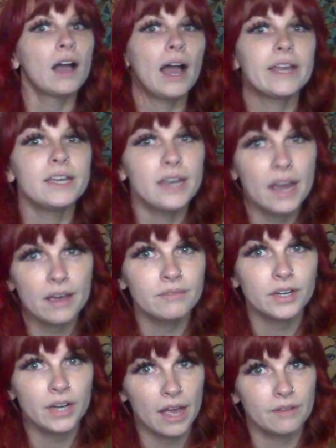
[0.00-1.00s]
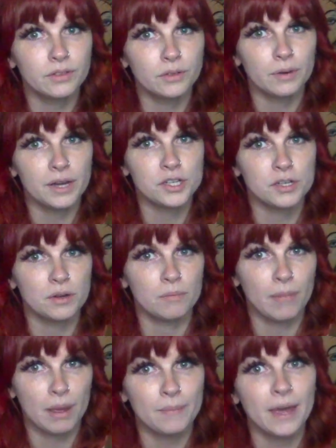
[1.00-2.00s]
I never ever rush
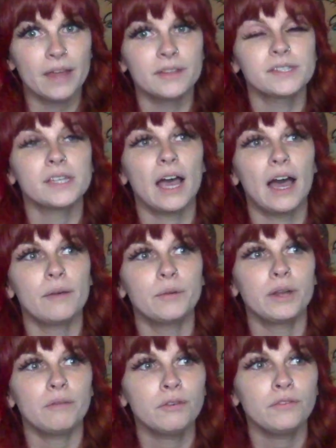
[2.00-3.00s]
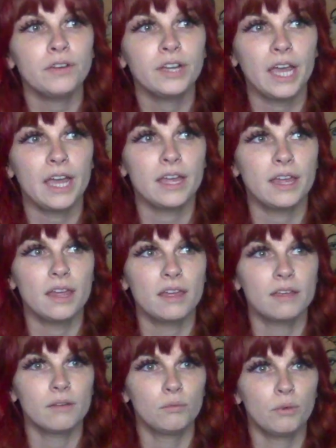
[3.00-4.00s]
my baths. I will never forget
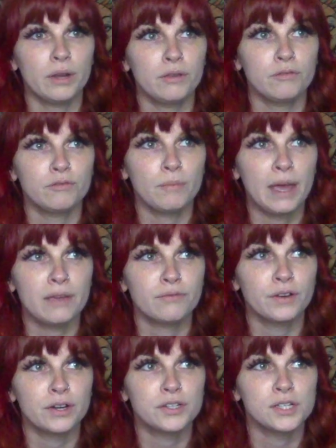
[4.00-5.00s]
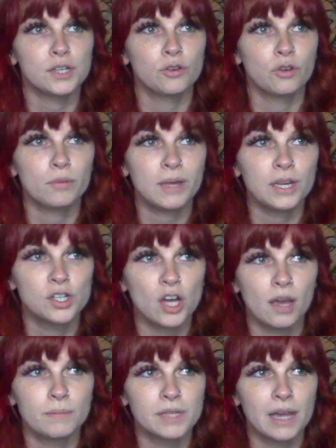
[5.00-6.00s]
one of my first grooming
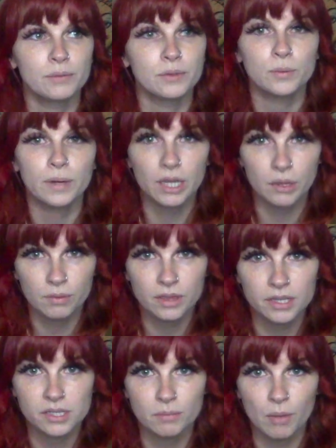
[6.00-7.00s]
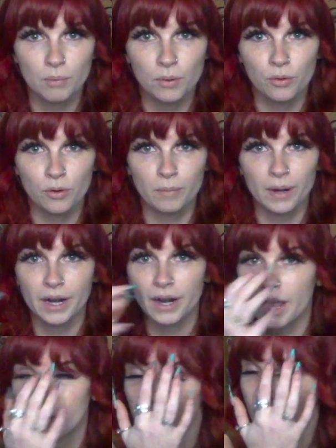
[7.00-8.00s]
jobs. I was working with this mobile groomer,
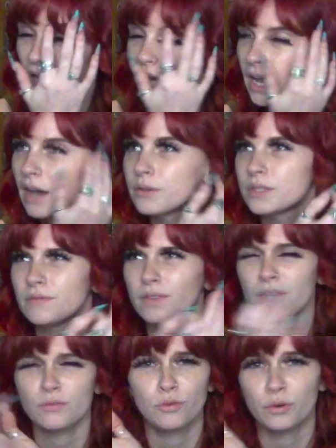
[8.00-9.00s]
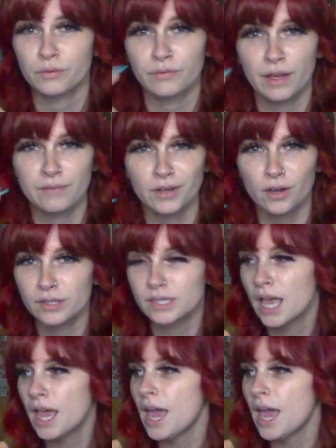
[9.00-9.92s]
and we had a house of like four or five dogs.